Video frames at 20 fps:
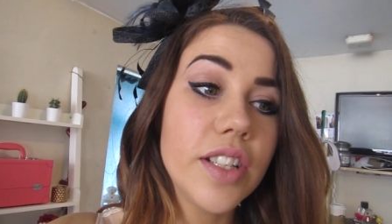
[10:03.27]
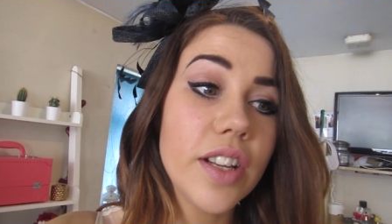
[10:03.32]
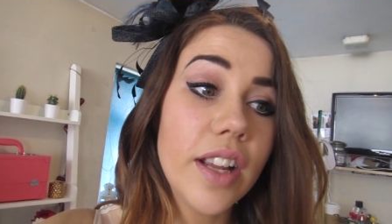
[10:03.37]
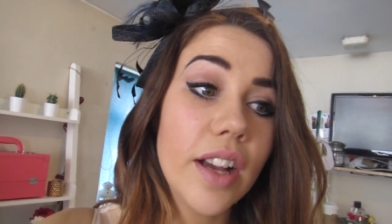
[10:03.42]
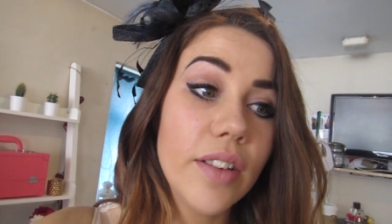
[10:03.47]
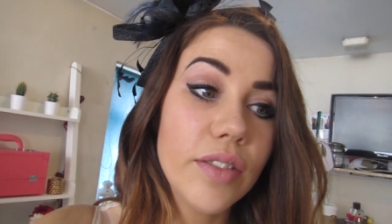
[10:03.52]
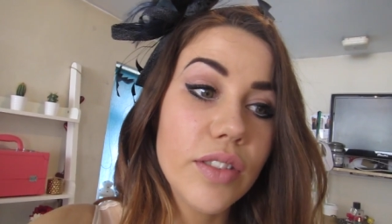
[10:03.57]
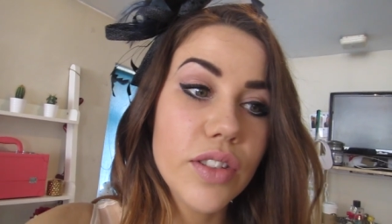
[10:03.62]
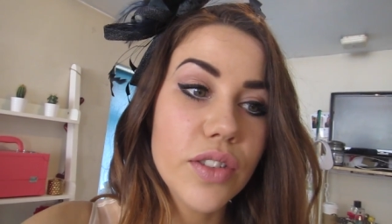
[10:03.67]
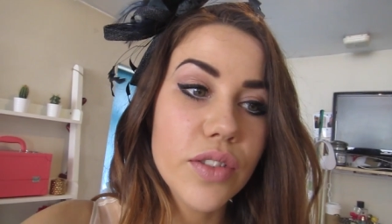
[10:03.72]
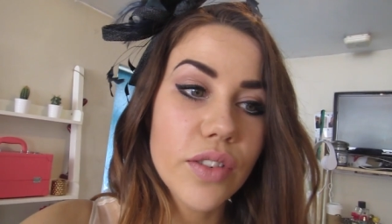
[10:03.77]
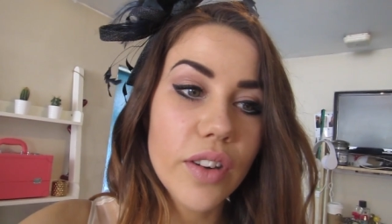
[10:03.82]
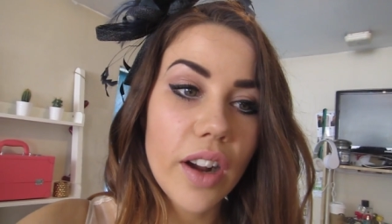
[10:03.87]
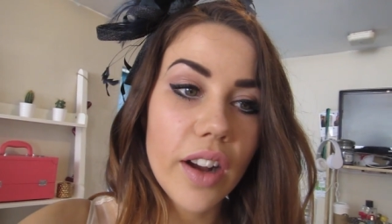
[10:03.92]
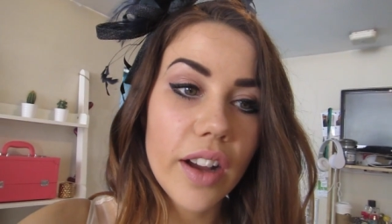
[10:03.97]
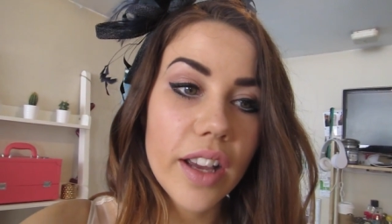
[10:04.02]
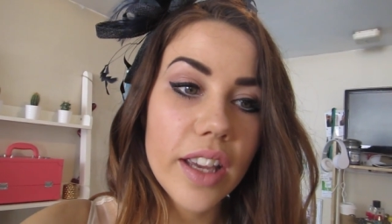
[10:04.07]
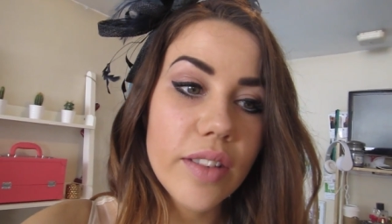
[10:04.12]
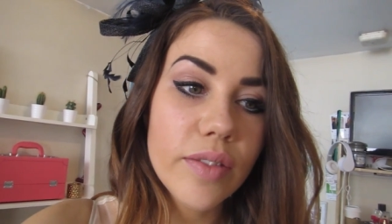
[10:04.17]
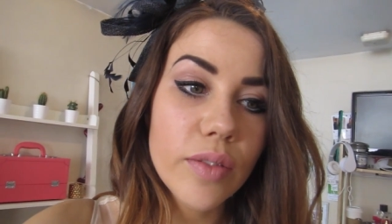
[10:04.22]
don't have to
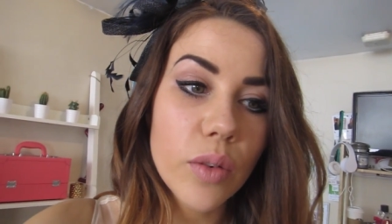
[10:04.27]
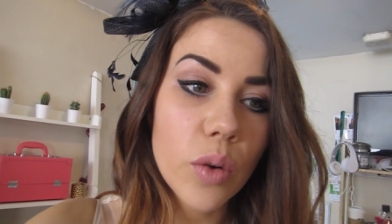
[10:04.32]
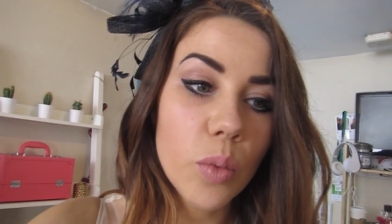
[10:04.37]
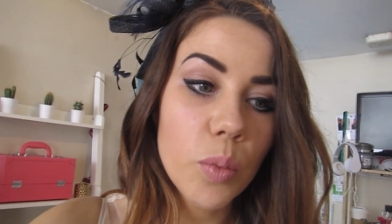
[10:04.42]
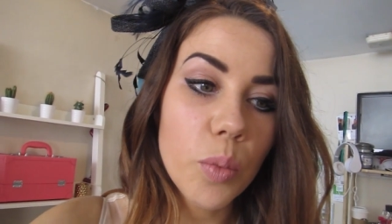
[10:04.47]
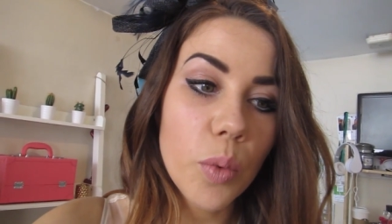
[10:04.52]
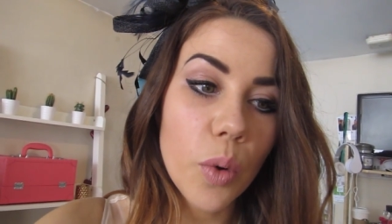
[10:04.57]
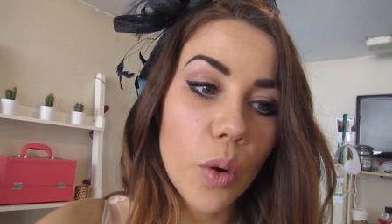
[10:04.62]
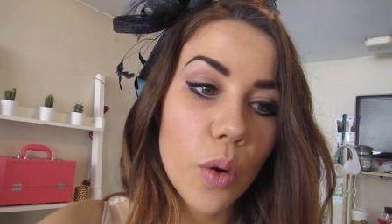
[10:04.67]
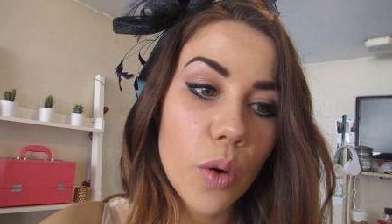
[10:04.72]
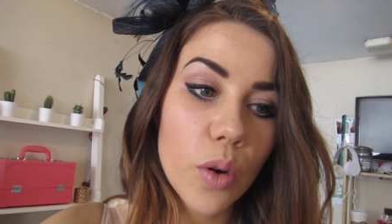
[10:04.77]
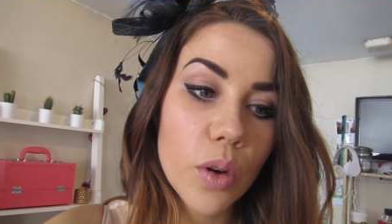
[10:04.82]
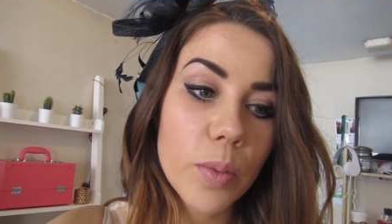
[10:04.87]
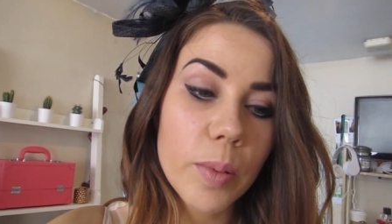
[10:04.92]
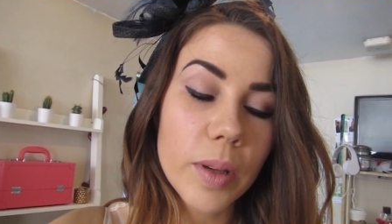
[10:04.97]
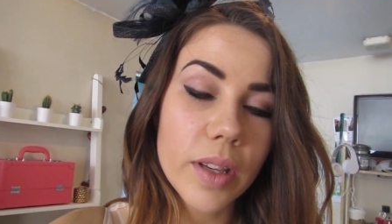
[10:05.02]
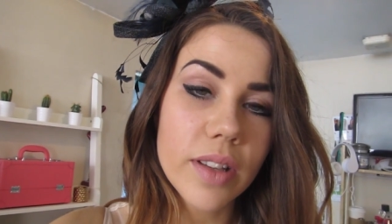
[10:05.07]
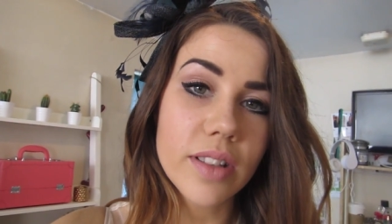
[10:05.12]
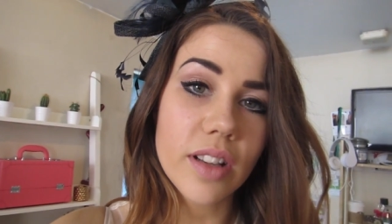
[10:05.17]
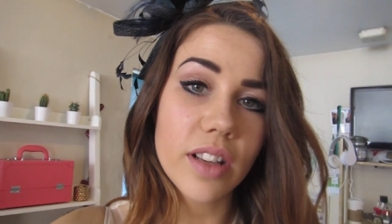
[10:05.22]
drive or walk,
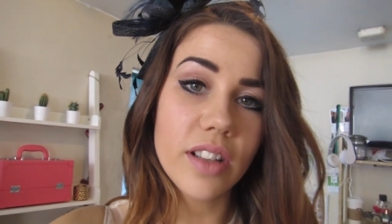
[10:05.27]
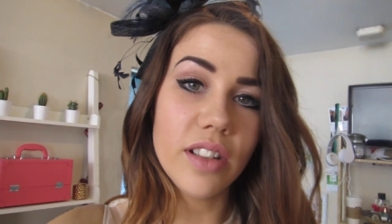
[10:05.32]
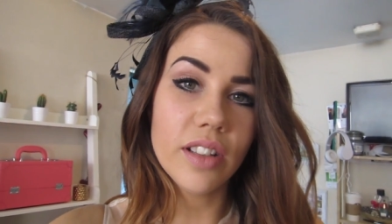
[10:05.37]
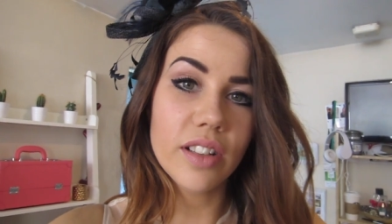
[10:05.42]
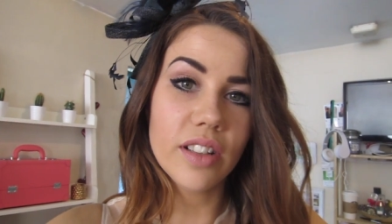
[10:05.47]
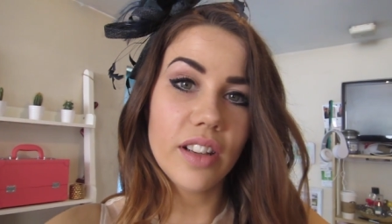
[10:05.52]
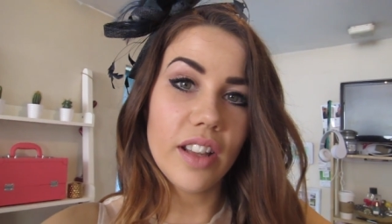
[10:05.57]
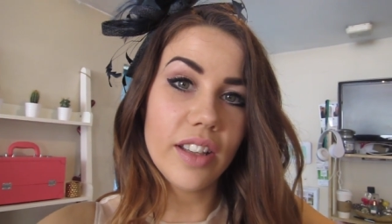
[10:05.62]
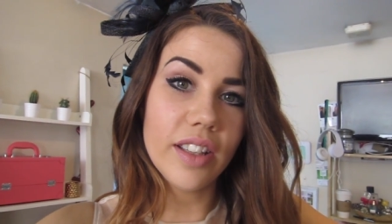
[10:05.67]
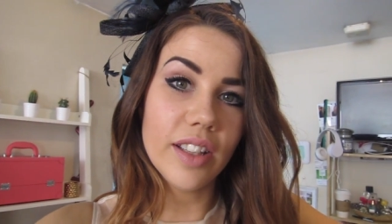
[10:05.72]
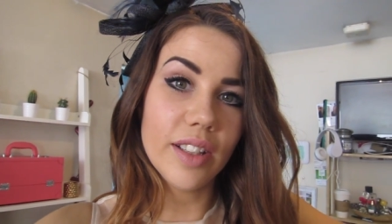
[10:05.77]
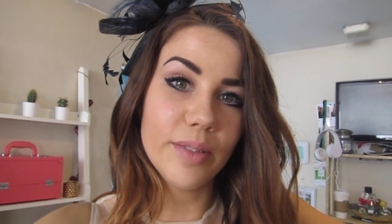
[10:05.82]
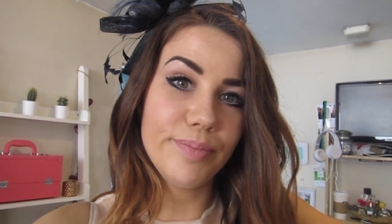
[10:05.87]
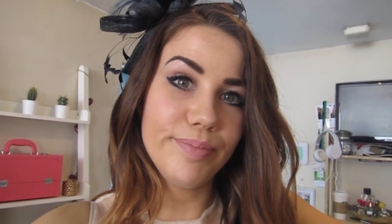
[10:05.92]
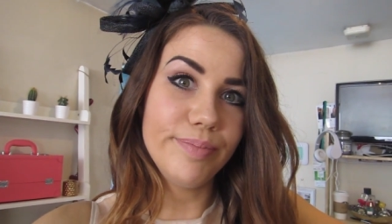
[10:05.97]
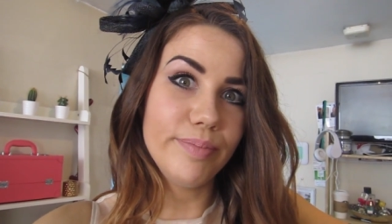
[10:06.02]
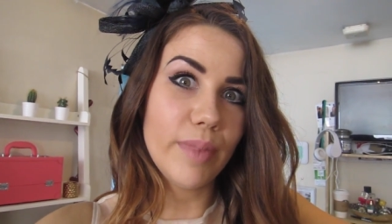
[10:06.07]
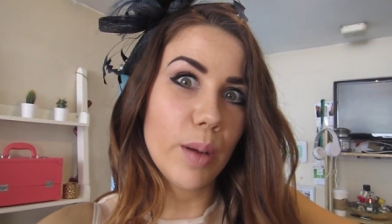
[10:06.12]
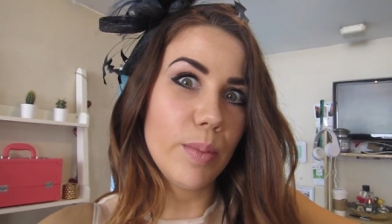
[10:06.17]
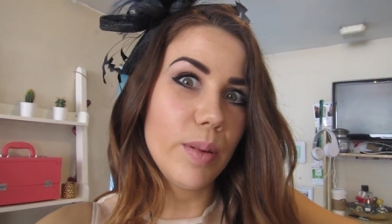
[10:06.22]
because I look like a
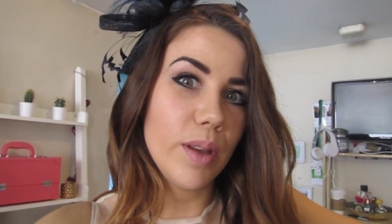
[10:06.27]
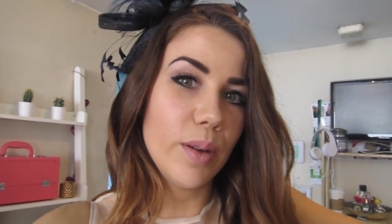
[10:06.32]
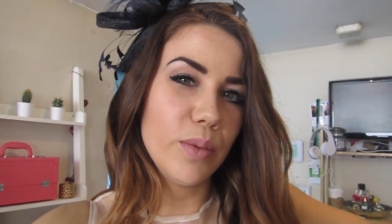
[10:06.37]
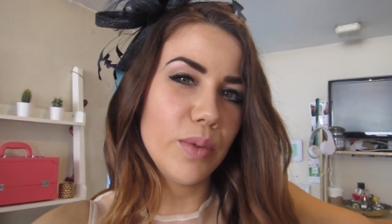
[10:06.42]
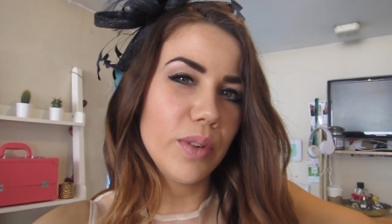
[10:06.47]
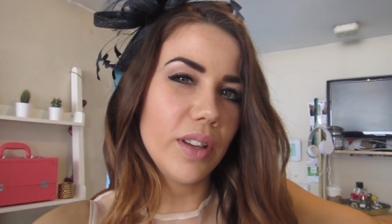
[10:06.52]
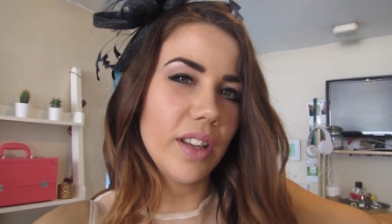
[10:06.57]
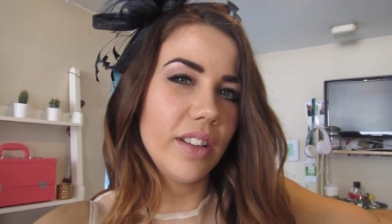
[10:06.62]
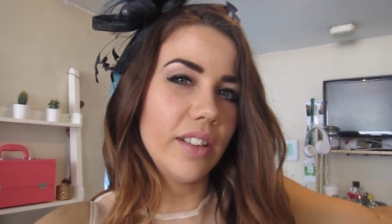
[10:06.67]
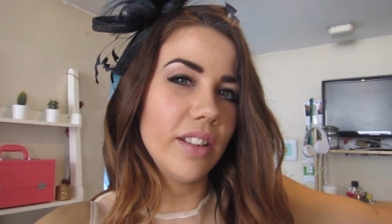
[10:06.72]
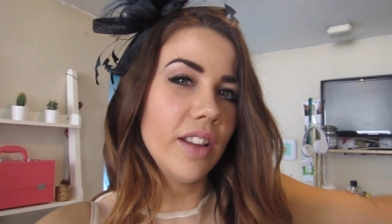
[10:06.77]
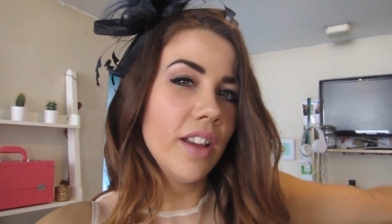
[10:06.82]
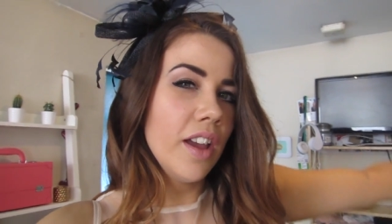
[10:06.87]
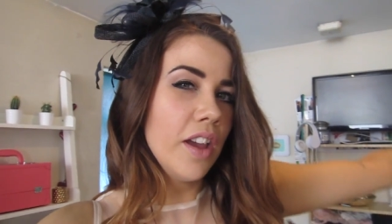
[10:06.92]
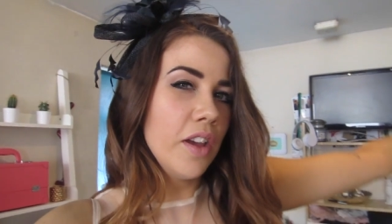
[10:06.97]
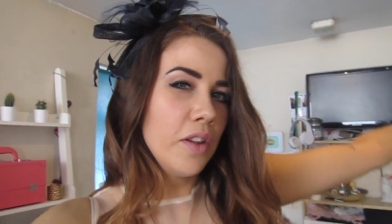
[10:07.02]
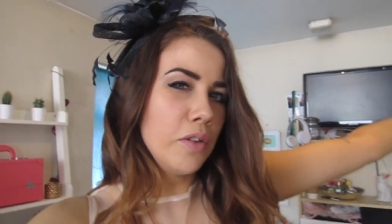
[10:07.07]
muppet walking